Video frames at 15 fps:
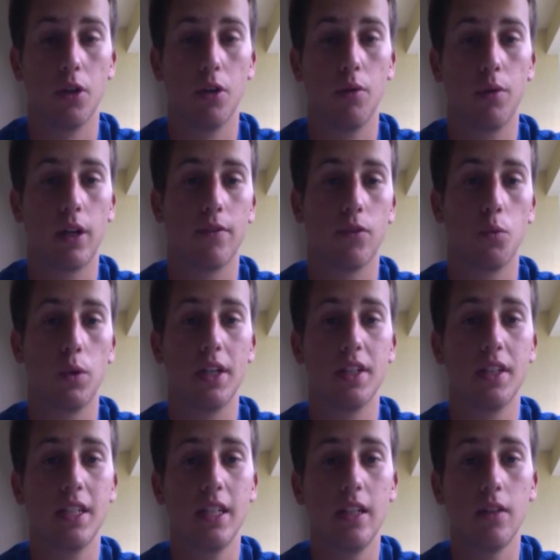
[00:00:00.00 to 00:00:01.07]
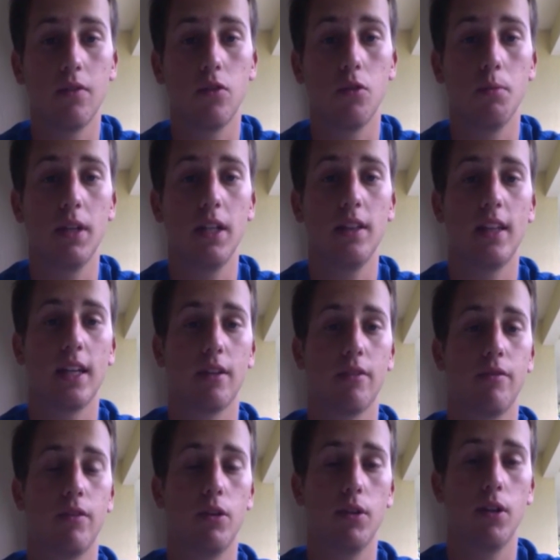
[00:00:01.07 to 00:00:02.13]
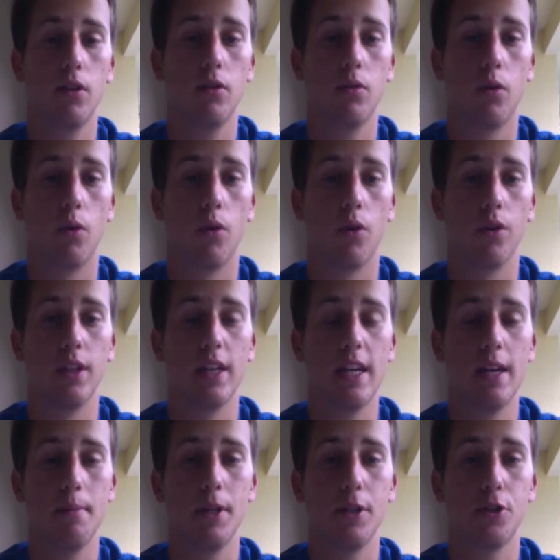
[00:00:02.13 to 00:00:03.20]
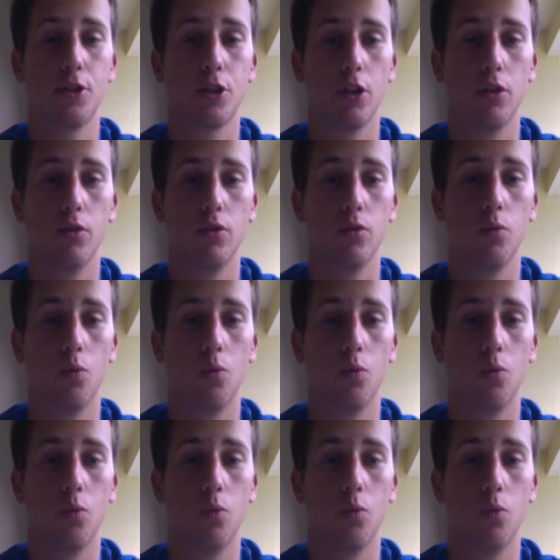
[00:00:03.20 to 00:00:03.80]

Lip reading: We're gonna have to wait and see. If you mean like photo or the image shown